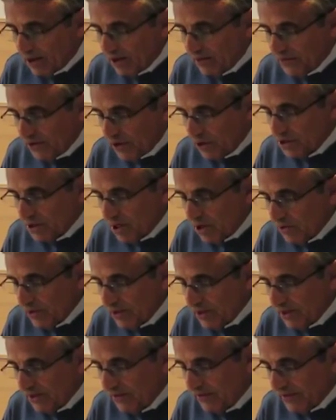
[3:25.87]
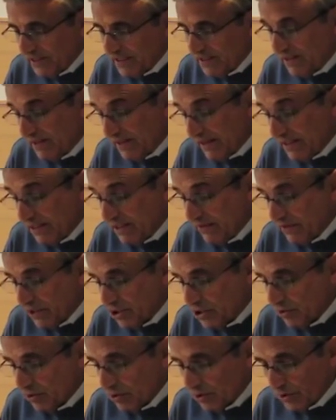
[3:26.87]
of not only of
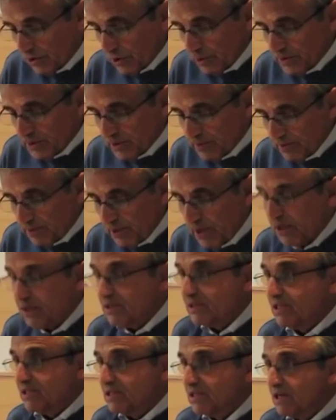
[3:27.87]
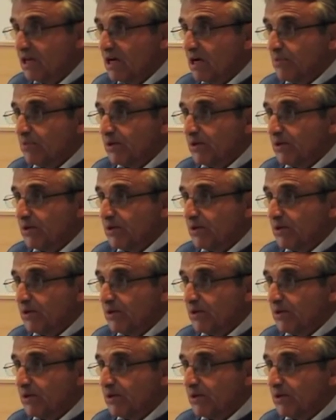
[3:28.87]
individual groups and parties,